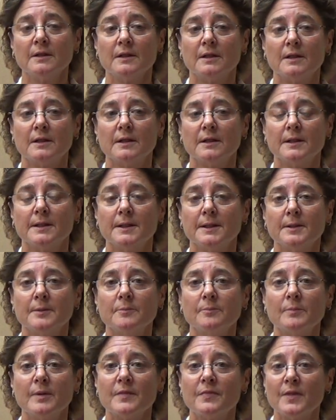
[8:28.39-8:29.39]

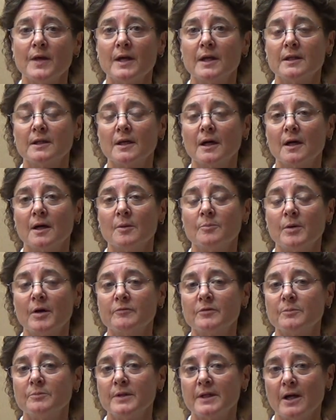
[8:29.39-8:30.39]
But then
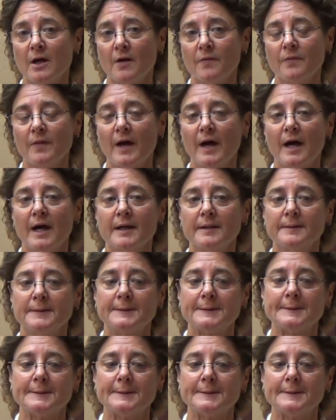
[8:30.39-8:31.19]
above and beyond that,